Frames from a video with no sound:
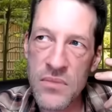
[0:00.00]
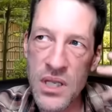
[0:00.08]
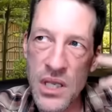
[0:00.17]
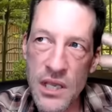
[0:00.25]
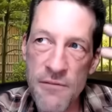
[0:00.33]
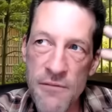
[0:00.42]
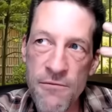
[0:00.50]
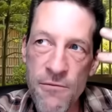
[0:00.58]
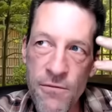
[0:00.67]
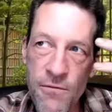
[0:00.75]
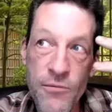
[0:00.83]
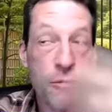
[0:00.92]
if
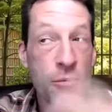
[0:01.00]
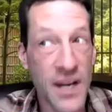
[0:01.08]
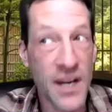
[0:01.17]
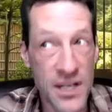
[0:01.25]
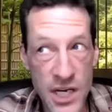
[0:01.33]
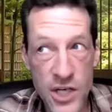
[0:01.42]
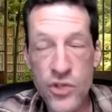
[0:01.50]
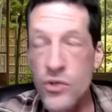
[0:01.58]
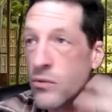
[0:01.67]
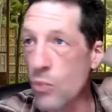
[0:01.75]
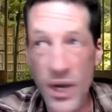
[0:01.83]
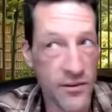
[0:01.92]
through meditation or
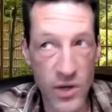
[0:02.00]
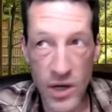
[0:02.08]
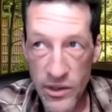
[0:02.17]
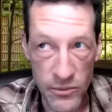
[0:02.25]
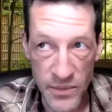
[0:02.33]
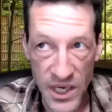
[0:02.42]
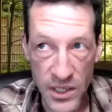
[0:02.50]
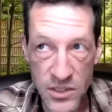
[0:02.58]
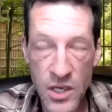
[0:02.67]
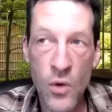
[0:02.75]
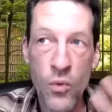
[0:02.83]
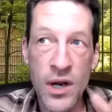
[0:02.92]
whatever other means,
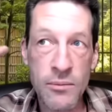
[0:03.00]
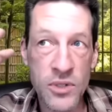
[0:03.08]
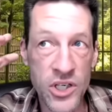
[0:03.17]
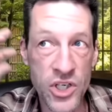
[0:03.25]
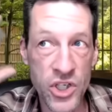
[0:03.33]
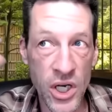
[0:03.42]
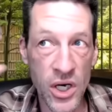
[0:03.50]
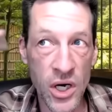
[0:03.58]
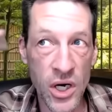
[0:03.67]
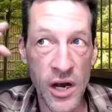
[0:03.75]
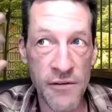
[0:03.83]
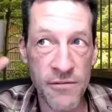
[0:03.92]
we're able to shut
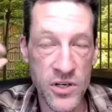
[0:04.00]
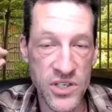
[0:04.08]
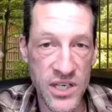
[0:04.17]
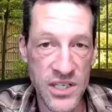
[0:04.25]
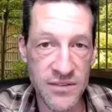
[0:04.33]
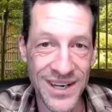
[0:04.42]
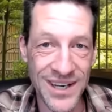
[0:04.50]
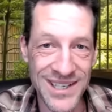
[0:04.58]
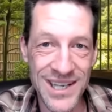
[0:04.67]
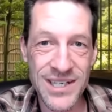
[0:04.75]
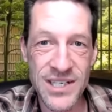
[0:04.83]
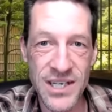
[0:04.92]
off our sense of
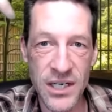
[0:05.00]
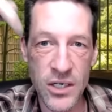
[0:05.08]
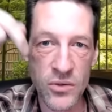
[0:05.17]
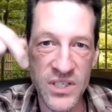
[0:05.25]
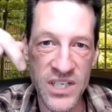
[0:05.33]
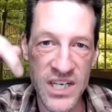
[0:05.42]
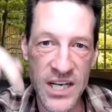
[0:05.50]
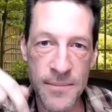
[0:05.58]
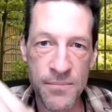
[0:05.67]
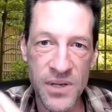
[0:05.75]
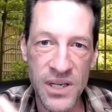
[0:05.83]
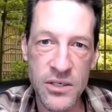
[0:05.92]
identity and go deep
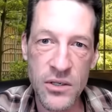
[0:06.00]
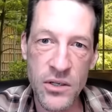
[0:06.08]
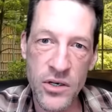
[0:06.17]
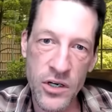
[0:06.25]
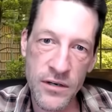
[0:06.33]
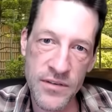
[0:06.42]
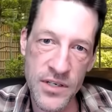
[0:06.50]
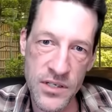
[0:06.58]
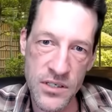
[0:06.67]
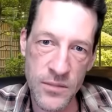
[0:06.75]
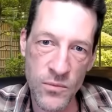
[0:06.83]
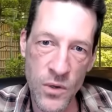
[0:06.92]
into the nervous
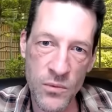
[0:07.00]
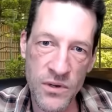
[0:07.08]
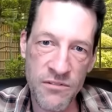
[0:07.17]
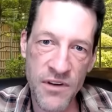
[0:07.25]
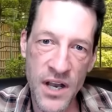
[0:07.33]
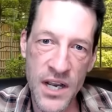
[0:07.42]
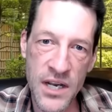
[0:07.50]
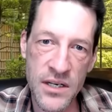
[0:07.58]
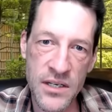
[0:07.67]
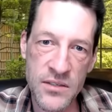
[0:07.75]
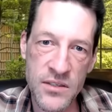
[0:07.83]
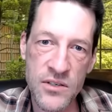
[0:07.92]
system, what we find
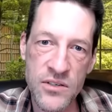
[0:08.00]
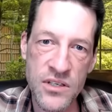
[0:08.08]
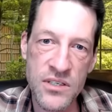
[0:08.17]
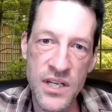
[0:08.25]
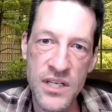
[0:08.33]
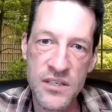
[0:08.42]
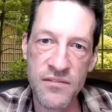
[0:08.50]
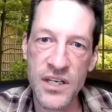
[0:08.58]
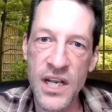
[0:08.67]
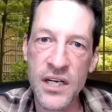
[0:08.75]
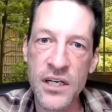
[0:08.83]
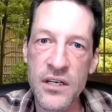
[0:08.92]
is there's this sense of
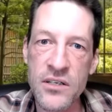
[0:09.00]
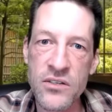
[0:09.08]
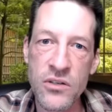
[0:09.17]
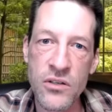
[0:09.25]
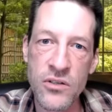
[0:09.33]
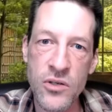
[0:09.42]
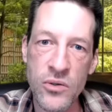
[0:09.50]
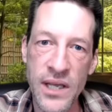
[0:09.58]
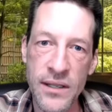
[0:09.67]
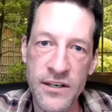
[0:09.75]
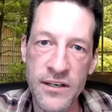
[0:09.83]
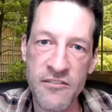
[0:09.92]
connectedness to the
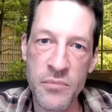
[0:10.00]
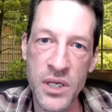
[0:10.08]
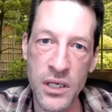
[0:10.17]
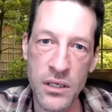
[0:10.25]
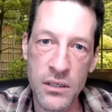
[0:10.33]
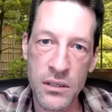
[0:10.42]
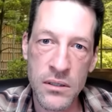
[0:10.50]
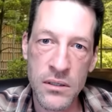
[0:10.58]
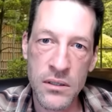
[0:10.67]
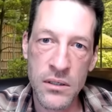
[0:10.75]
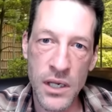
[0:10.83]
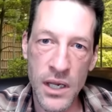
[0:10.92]
totality of being.
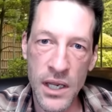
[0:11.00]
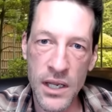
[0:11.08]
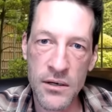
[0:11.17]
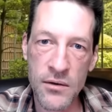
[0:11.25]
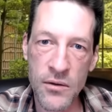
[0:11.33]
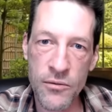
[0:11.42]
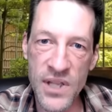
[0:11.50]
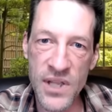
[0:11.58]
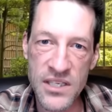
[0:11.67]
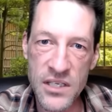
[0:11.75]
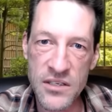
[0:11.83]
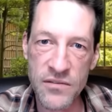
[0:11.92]
And through that
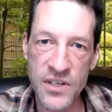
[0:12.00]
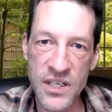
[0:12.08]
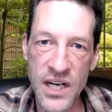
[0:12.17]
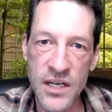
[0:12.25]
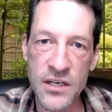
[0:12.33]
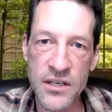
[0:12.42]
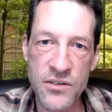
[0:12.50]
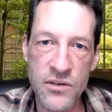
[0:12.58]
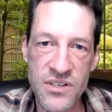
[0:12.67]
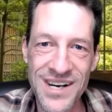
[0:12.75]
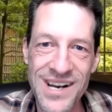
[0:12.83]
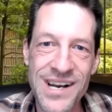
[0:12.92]
sense of connectedness,
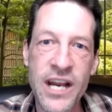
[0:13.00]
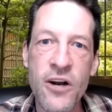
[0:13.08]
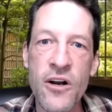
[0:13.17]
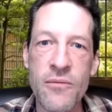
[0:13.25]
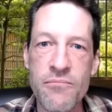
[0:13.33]
there's an inherent